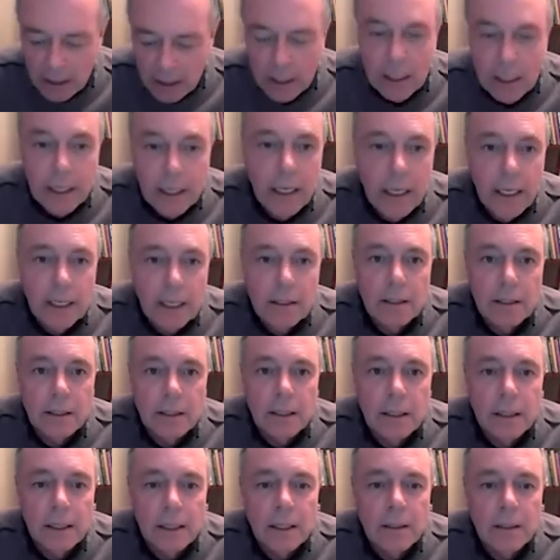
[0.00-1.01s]
And
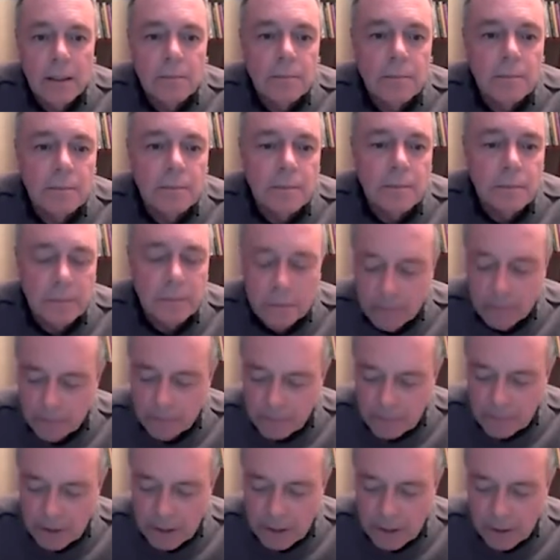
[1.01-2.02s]
I'm
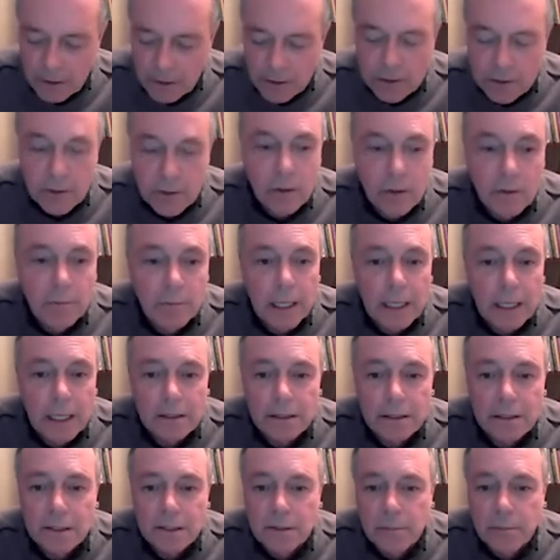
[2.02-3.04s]
just going back
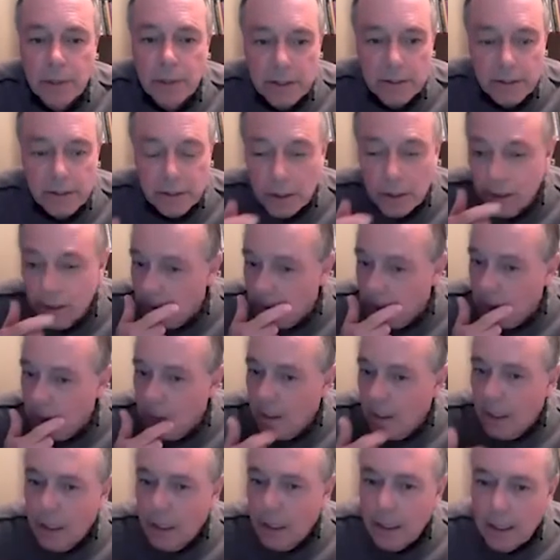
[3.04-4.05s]
to this picture.
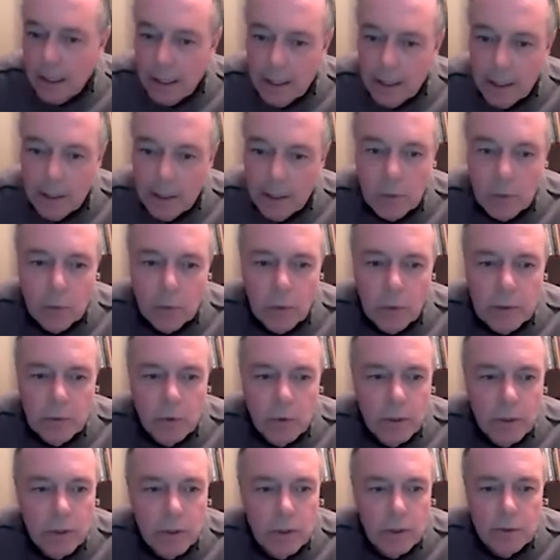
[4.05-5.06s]
We
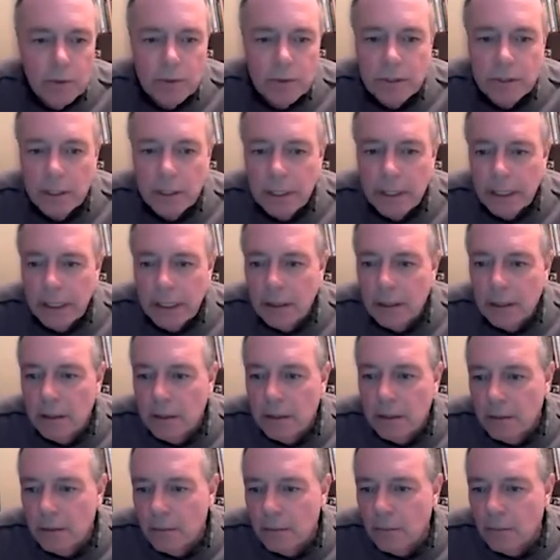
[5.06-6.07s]
were using
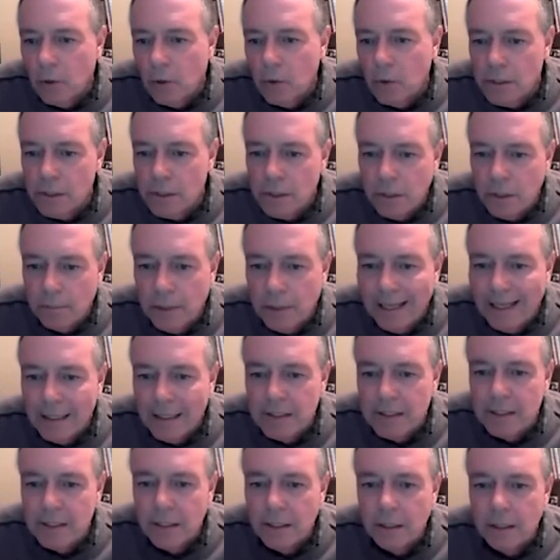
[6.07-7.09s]
most of the
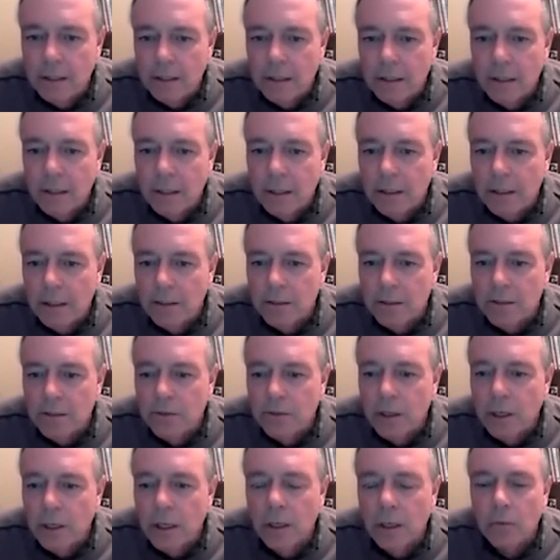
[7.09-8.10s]
plants in this
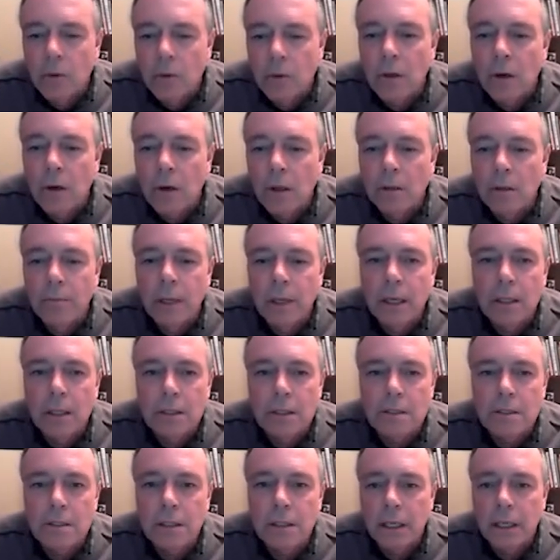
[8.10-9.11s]
trial were all America
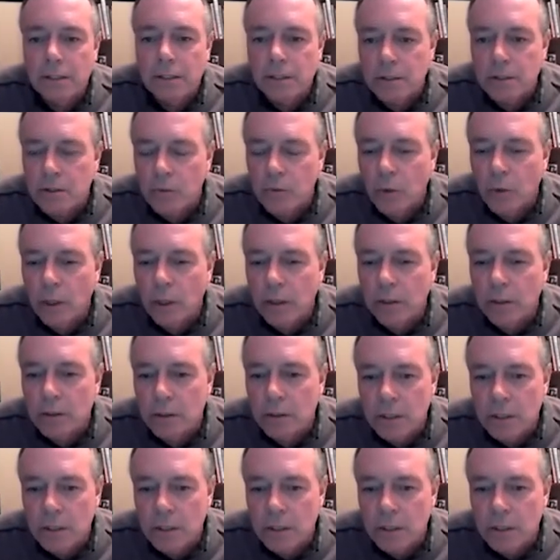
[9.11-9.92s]
Selections winners.